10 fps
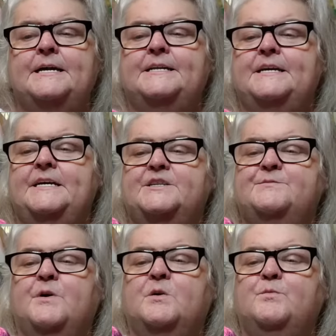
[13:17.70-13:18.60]
it has
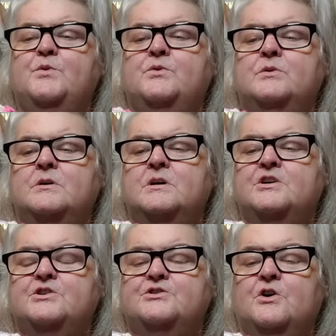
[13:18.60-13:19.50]
purple,
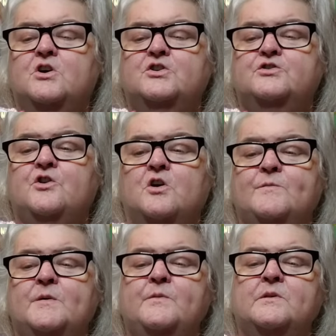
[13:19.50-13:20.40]
dark dark
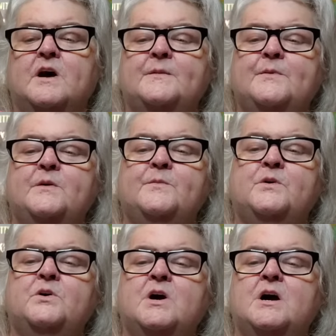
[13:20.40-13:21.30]
purple, light
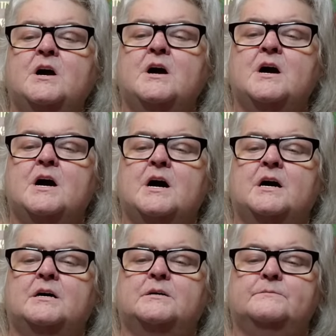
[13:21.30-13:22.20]
purple,
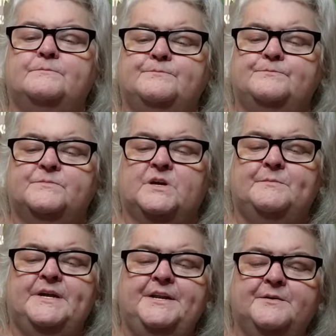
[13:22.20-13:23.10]
um, a
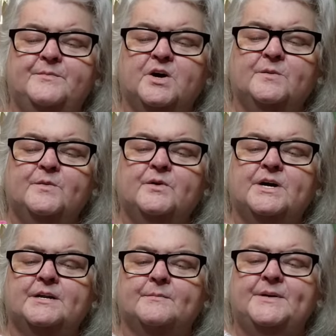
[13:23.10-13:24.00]
medium purple,
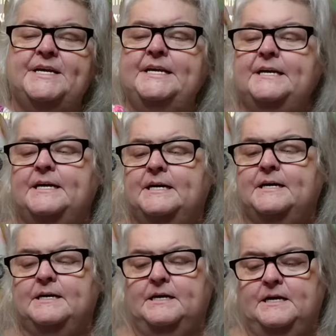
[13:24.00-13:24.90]
and a pink,
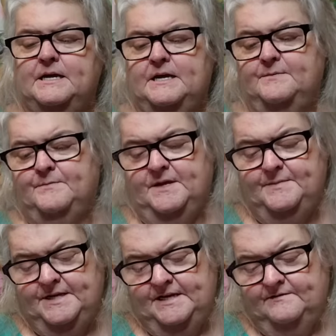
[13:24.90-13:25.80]
and
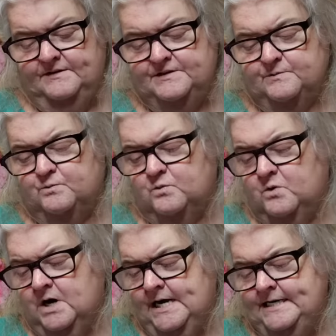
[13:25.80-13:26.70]
maybe even some
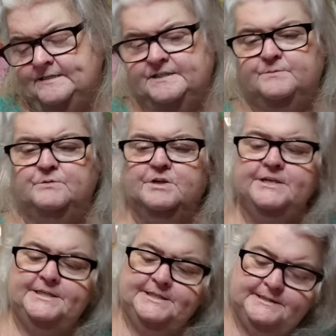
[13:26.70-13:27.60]
white somewhere
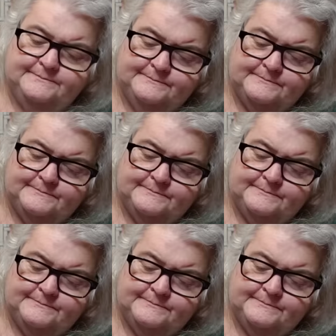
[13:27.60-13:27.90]
in it.